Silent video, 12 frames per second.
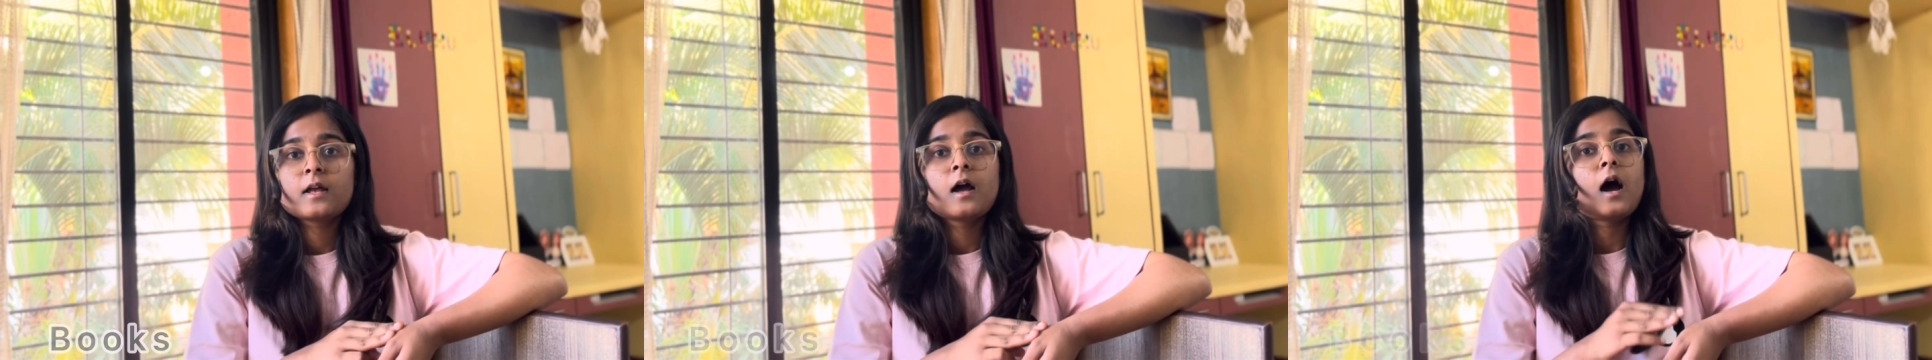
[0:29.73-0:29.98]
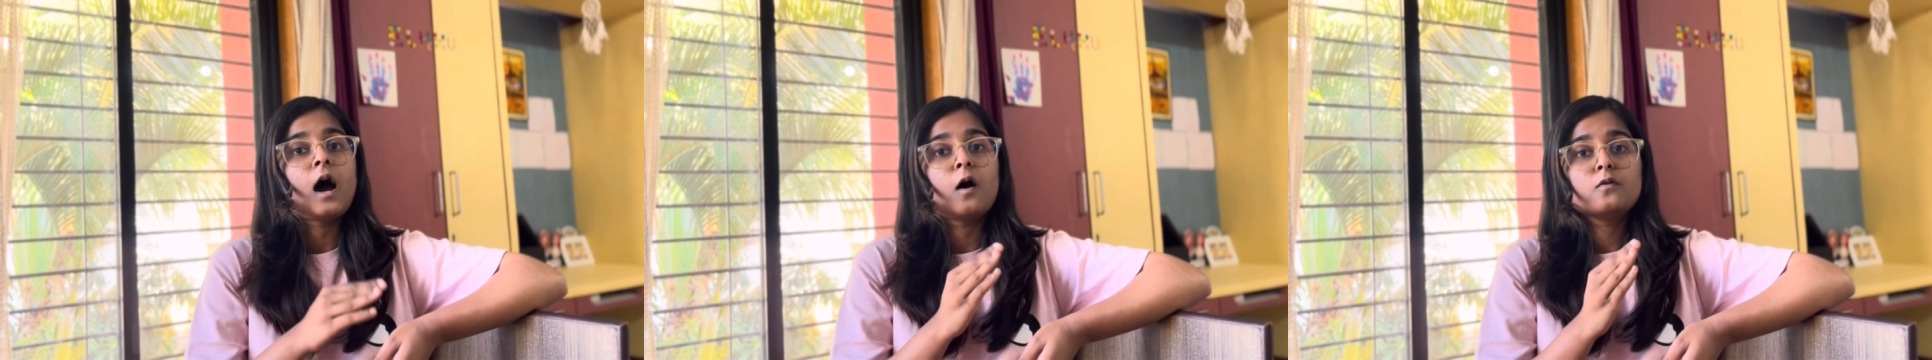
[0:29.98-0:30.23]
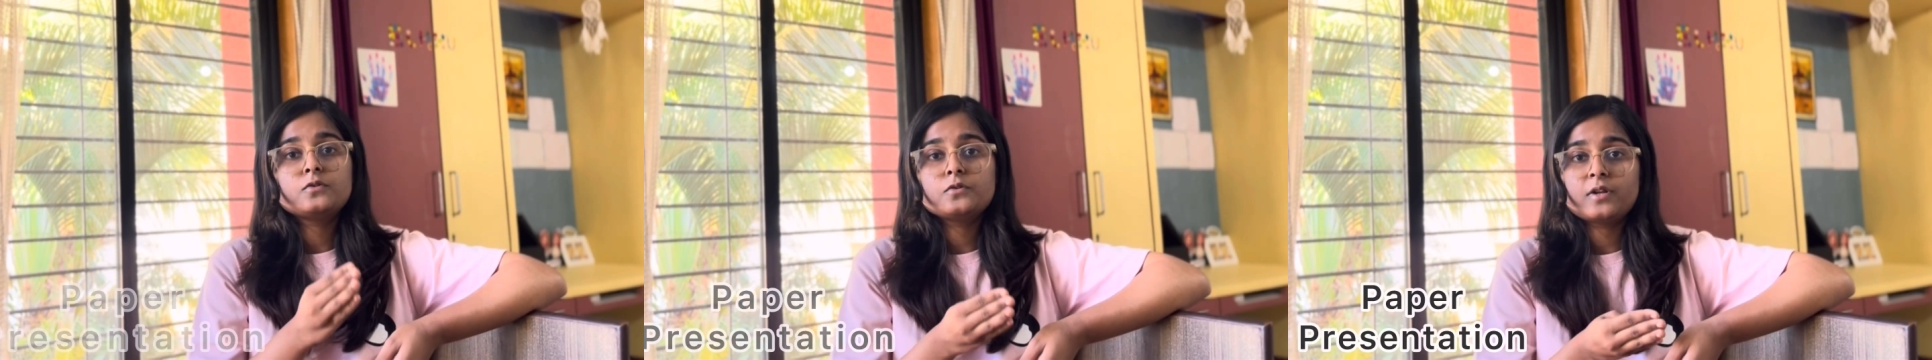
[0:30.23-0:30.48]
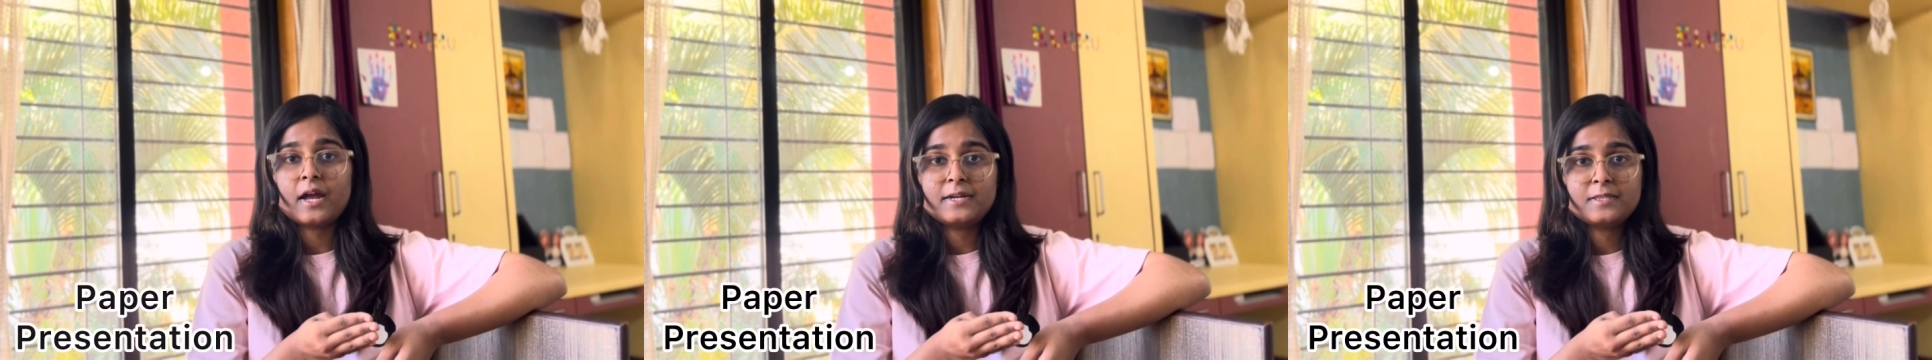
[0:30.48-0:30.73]
how to
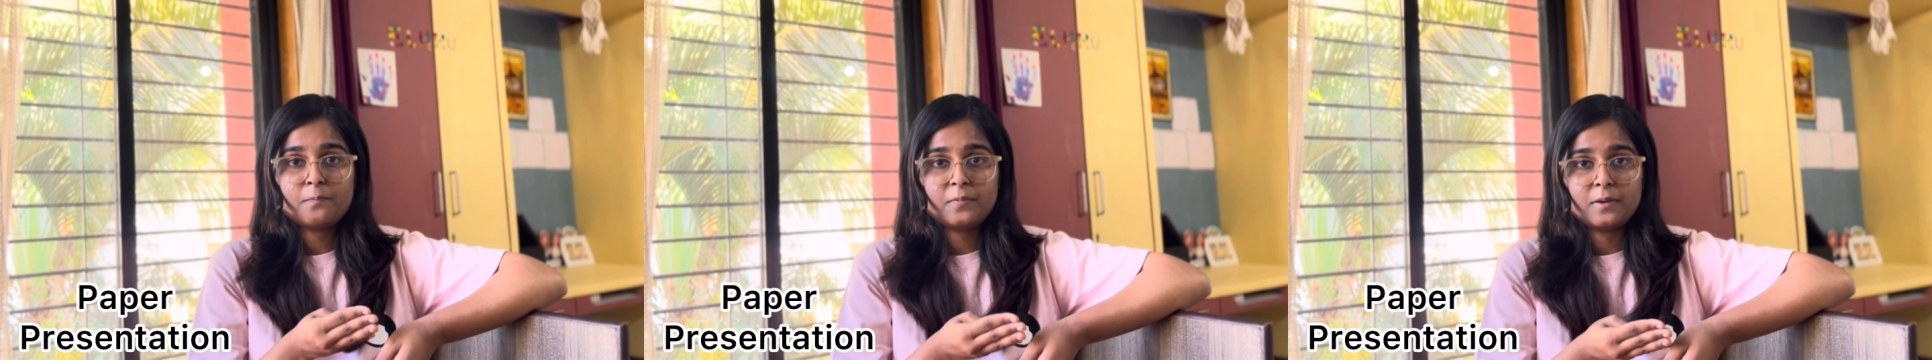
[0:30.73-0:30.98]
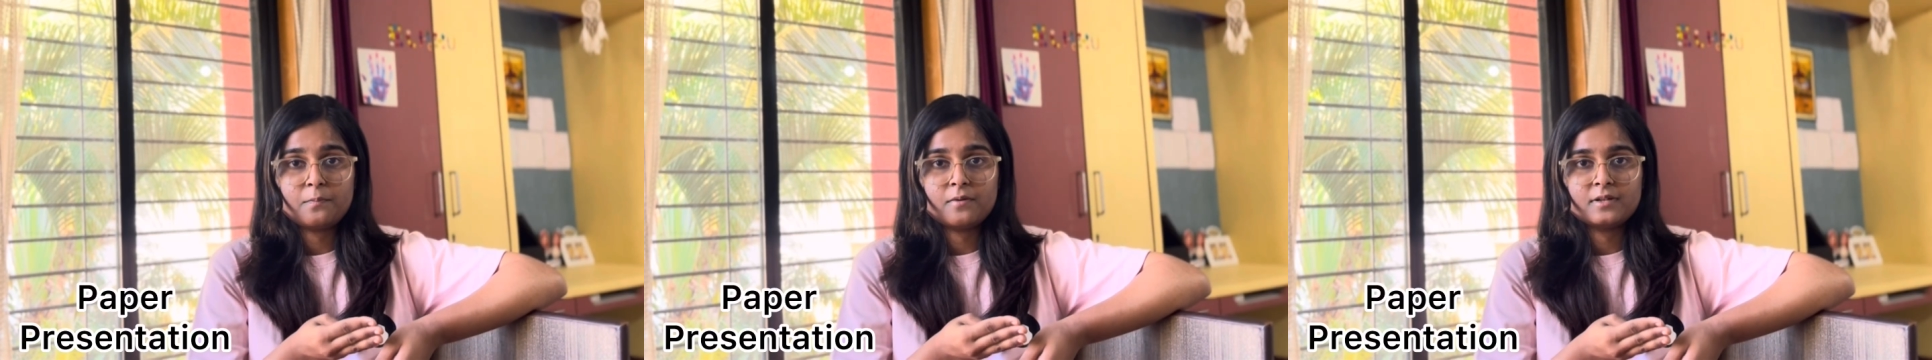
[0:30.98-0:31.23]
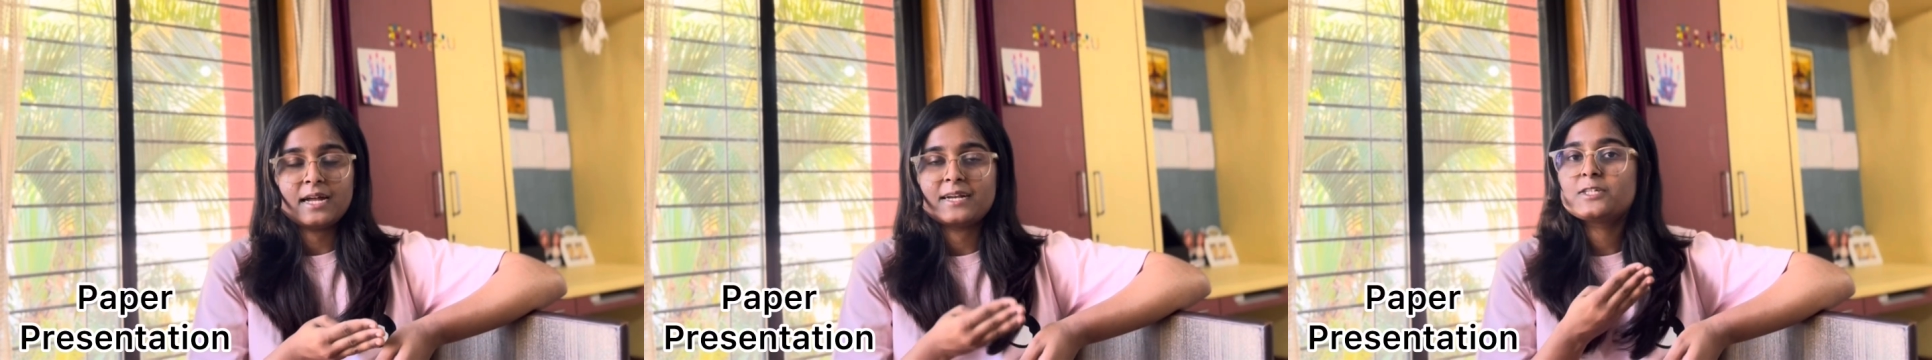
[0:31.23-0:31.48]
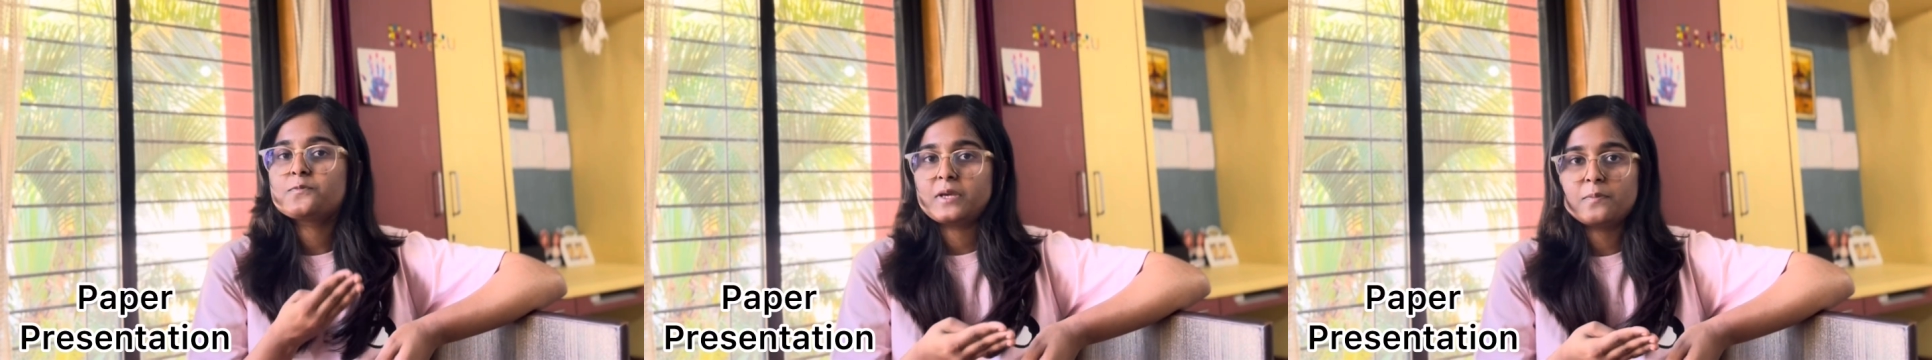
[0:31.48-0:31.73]
write the paper, that
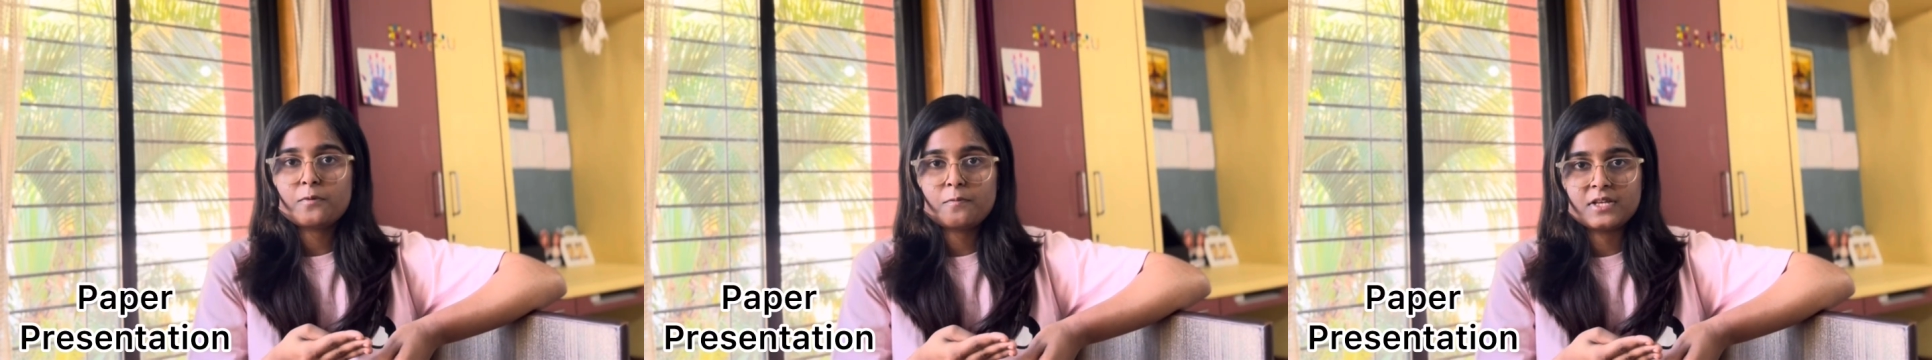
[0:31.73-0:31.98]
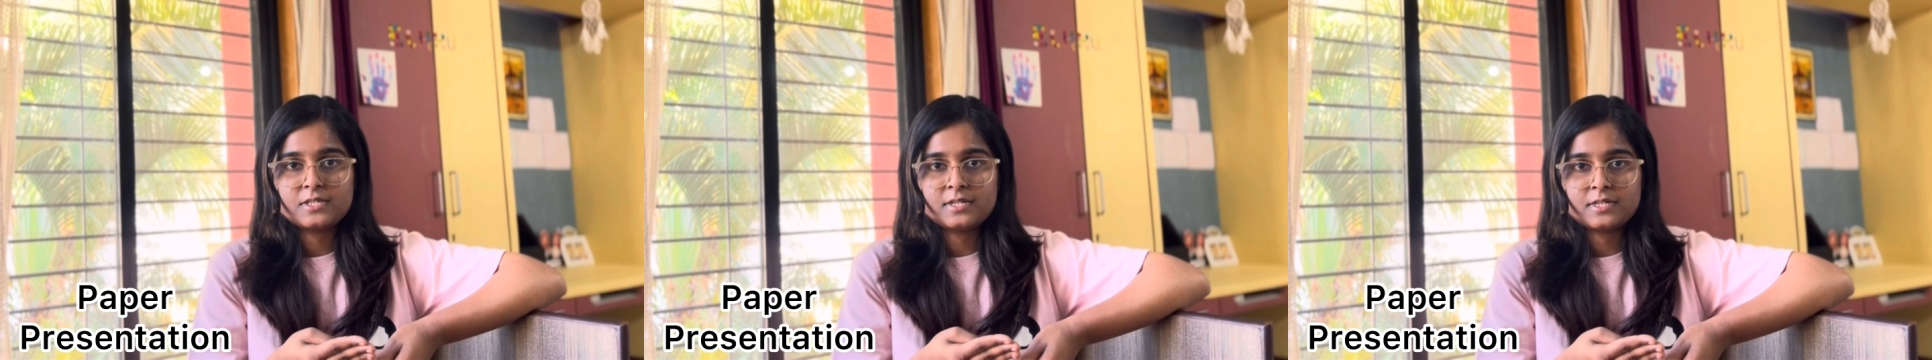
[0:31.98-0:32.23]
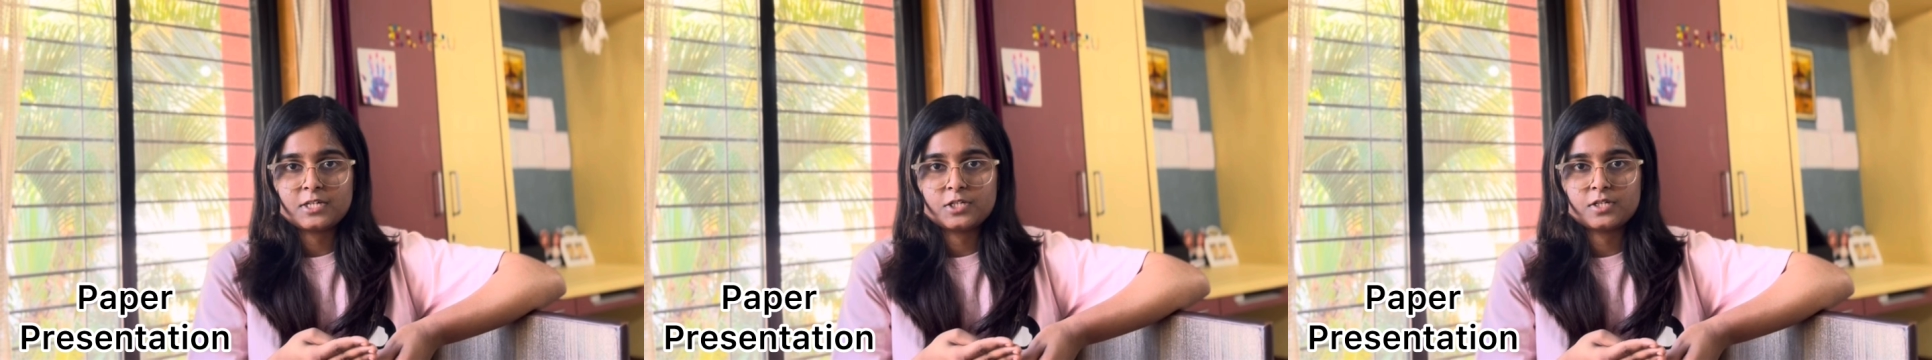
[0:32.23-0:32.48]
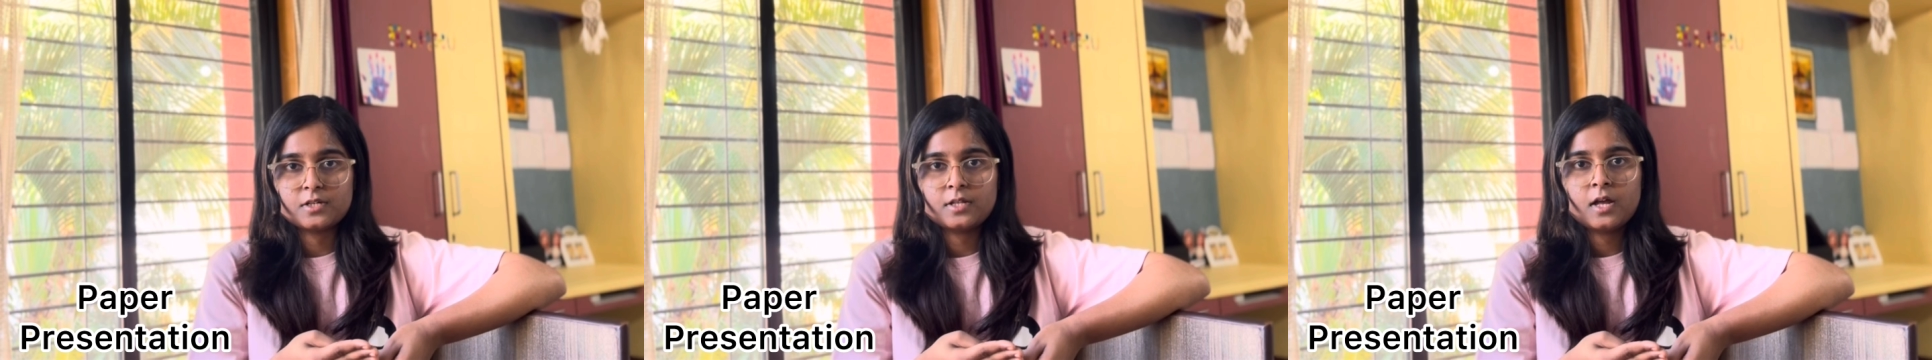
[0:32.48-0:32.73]
is paper
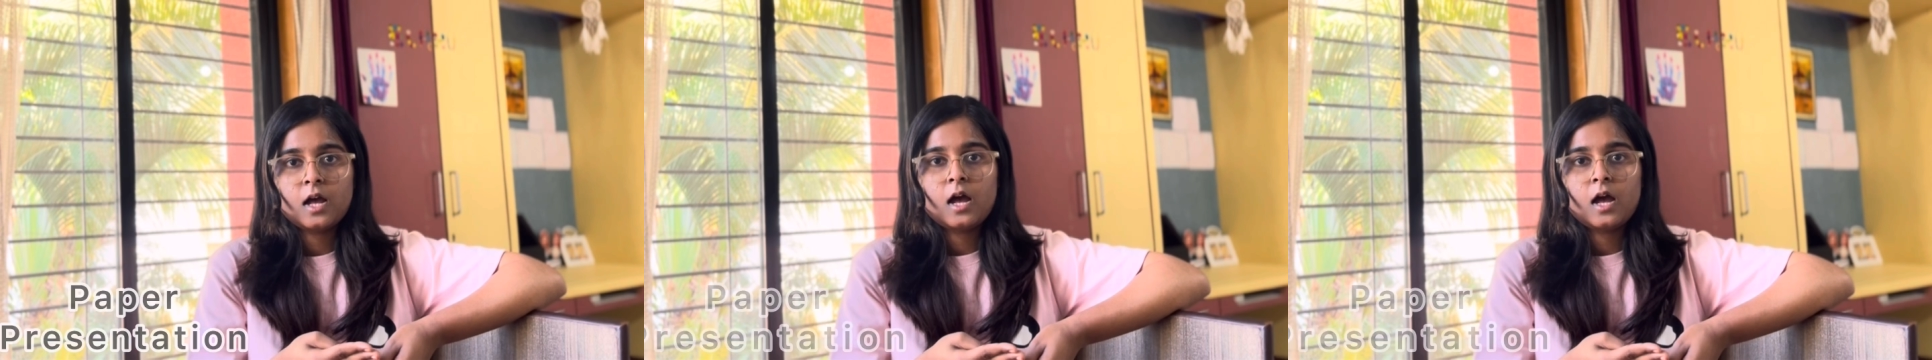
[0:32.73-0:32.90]
presentation,